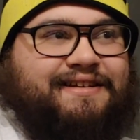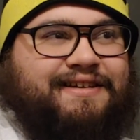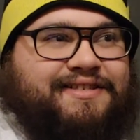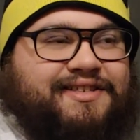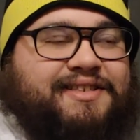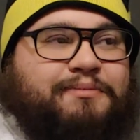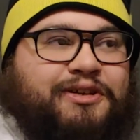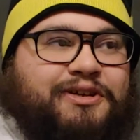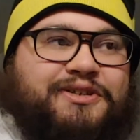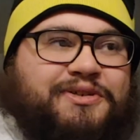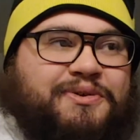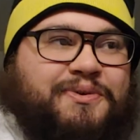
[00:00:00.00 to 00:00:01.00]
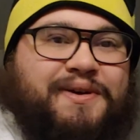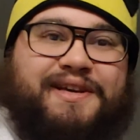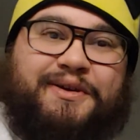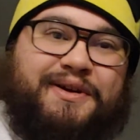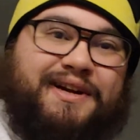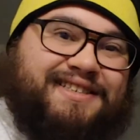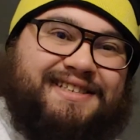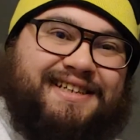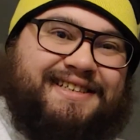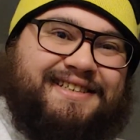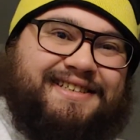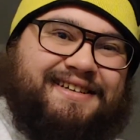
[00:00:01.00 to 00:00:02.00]
similar to Killer
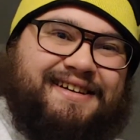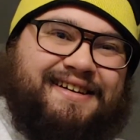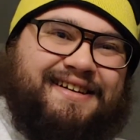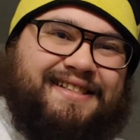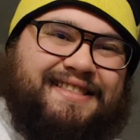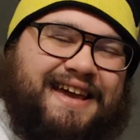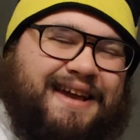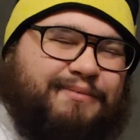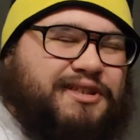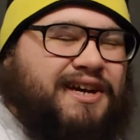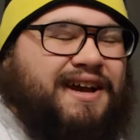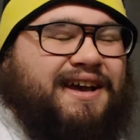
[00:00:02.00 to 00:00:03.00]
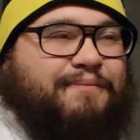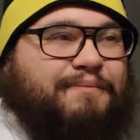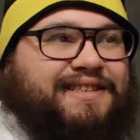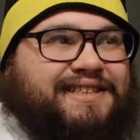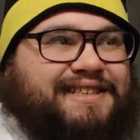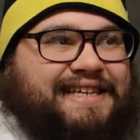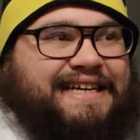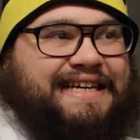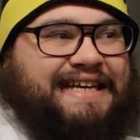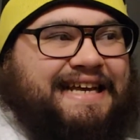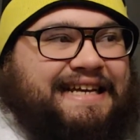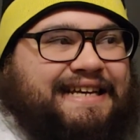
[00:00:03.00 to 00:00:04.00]
Instinct, the games. Basically,
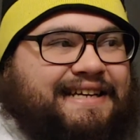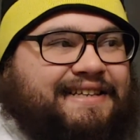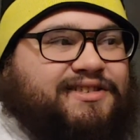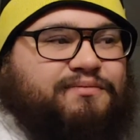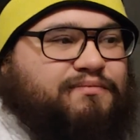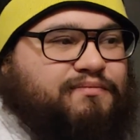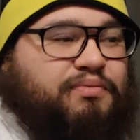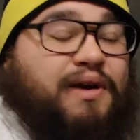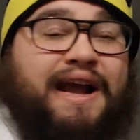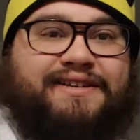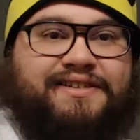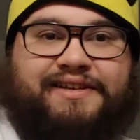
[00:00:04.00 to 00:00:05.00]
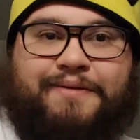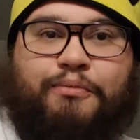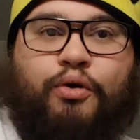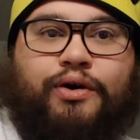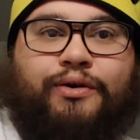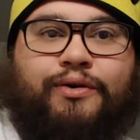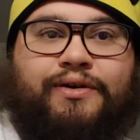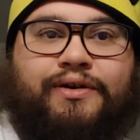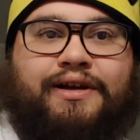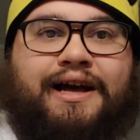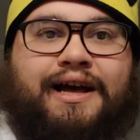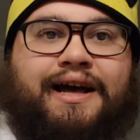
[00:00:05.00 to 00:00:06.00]
he's practically immortal.
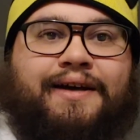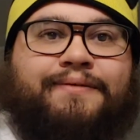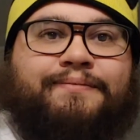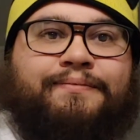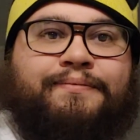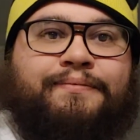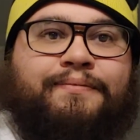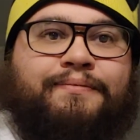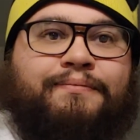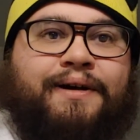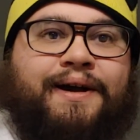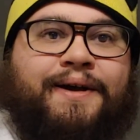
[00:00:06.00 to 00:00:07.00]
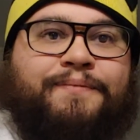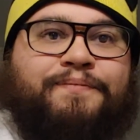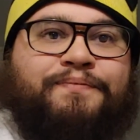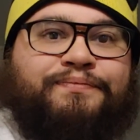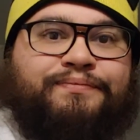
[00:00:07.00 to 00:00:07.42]
But